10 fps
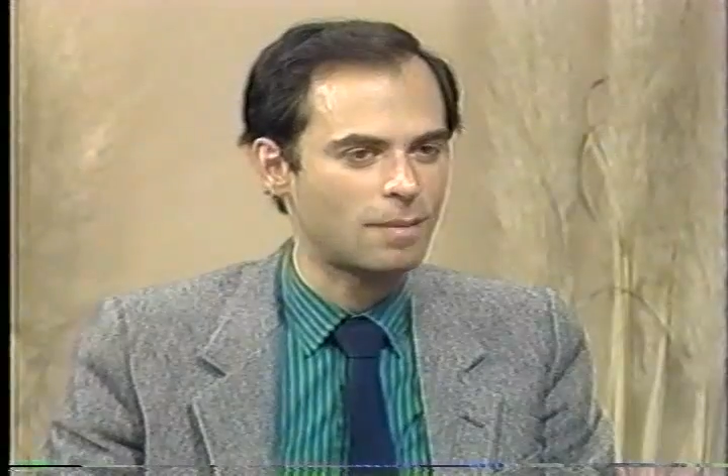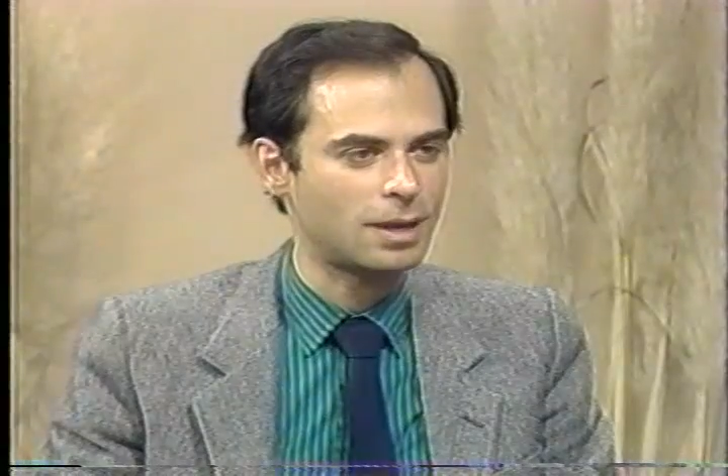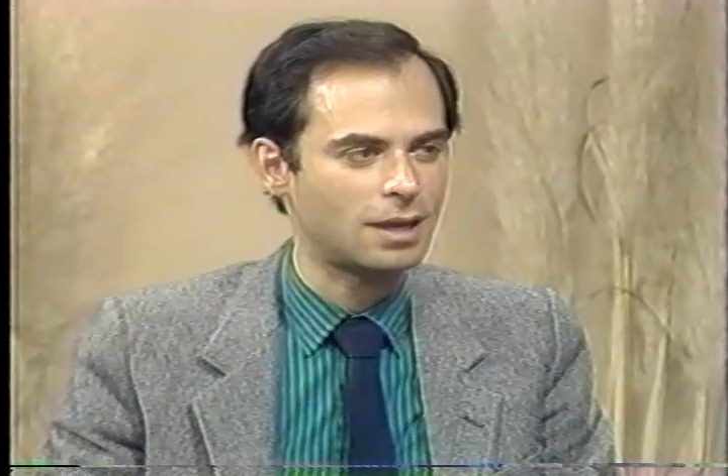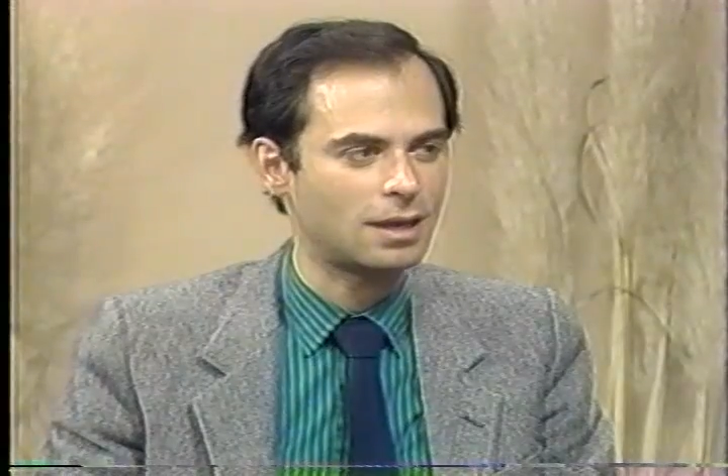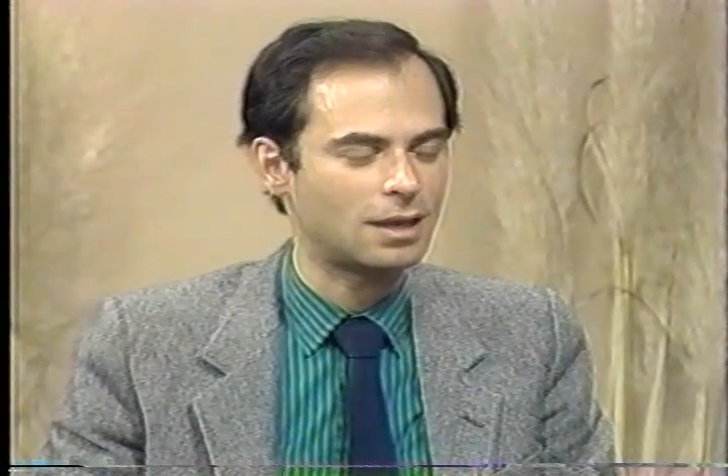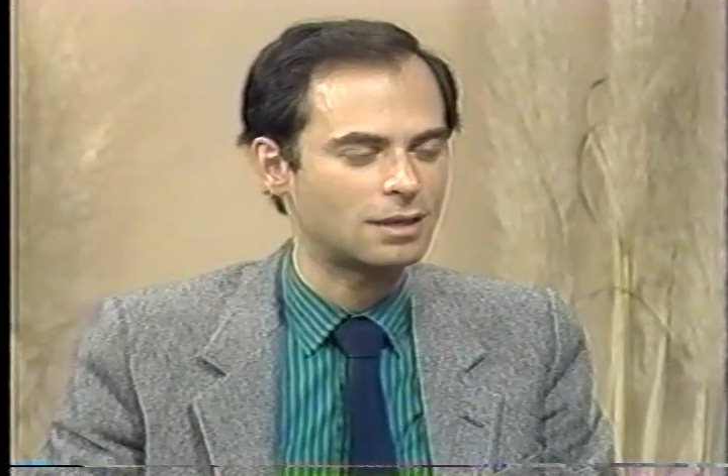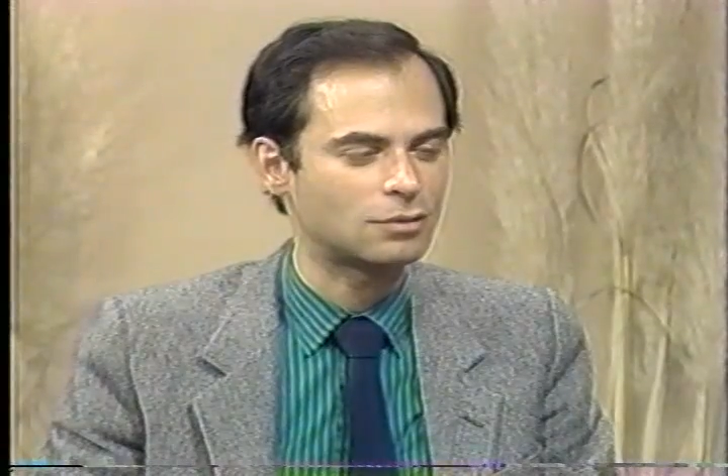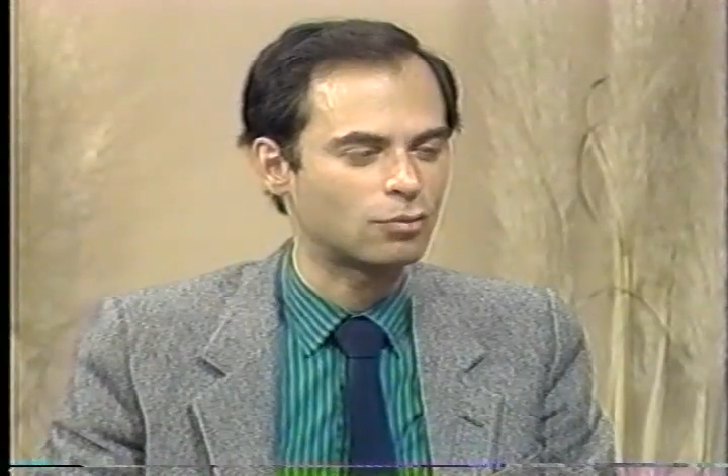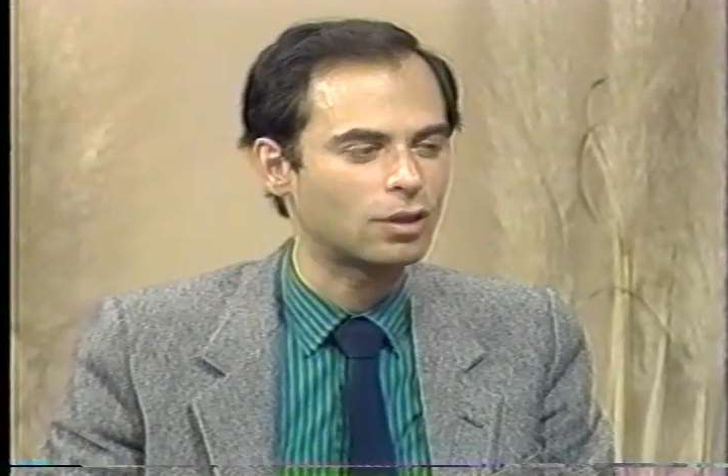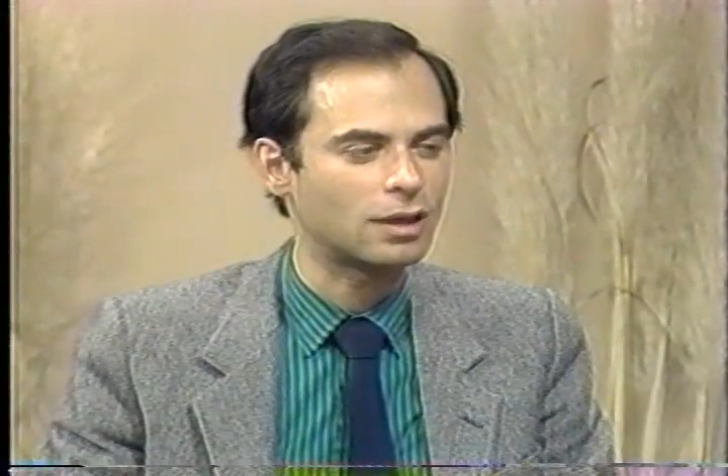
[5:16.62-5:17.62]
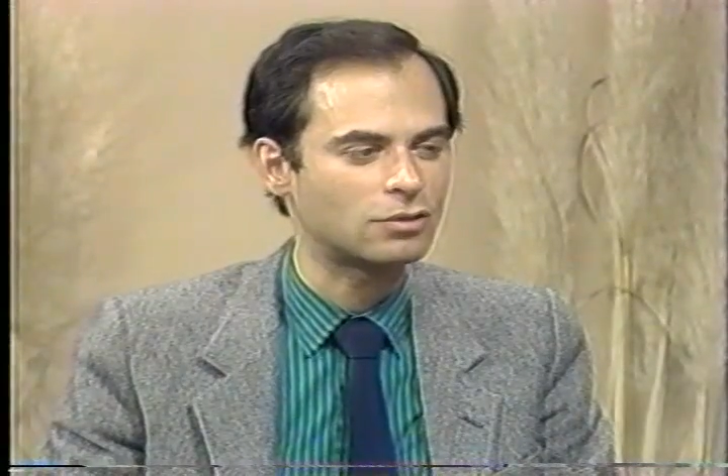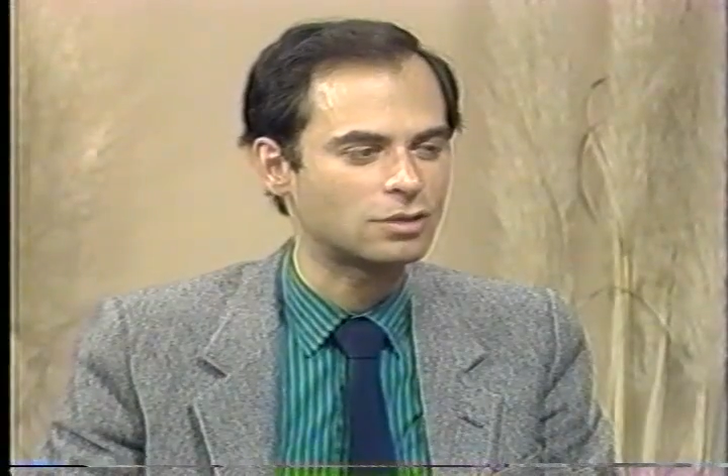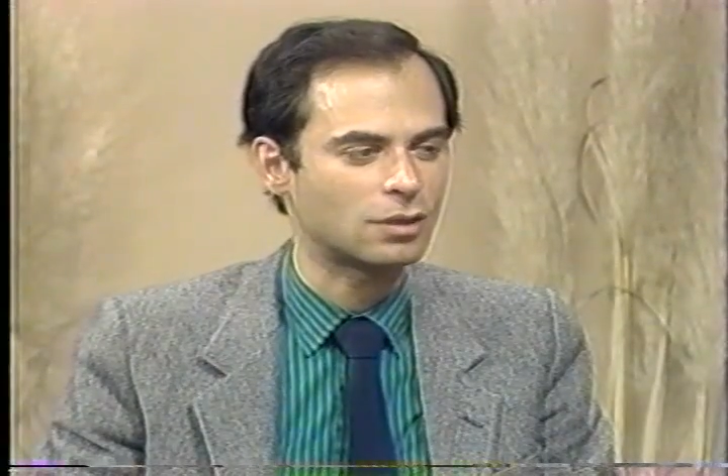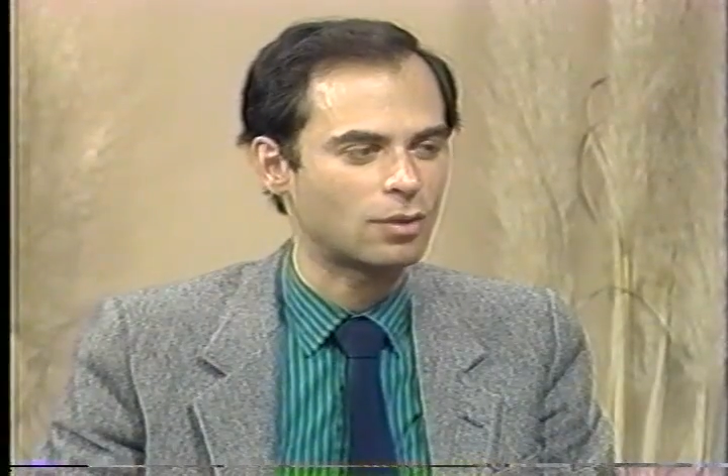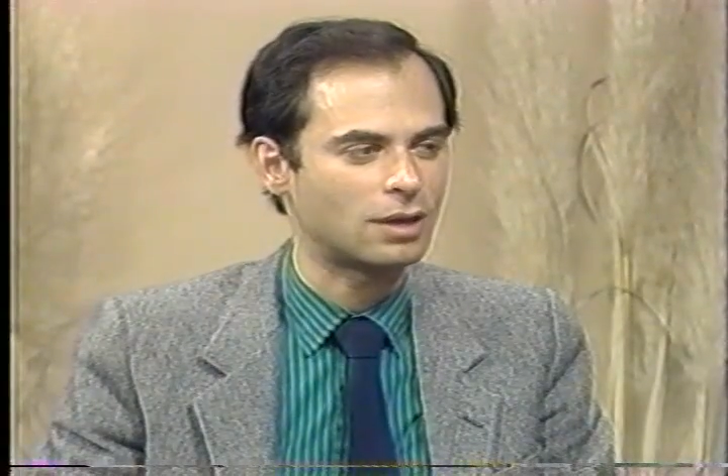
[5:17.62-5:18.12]
remedy is a real
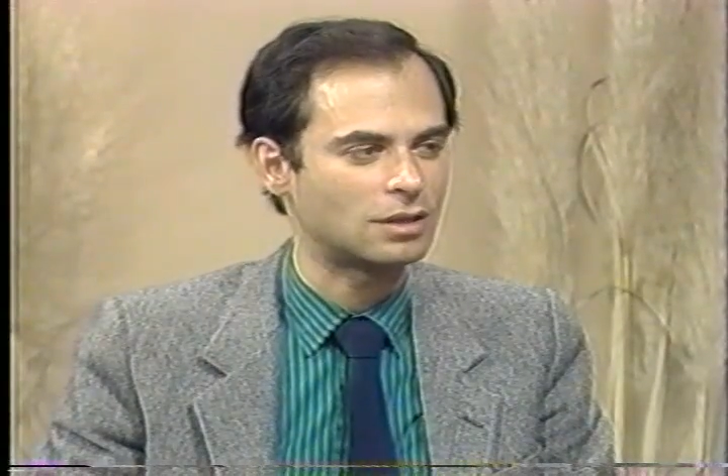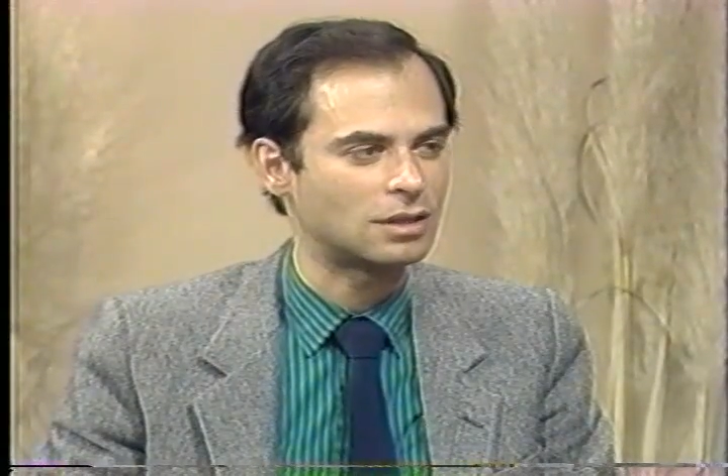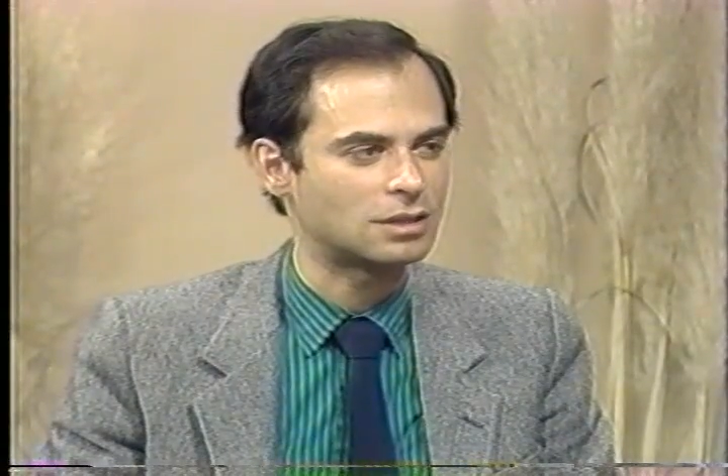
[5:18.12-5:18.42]
interesting one.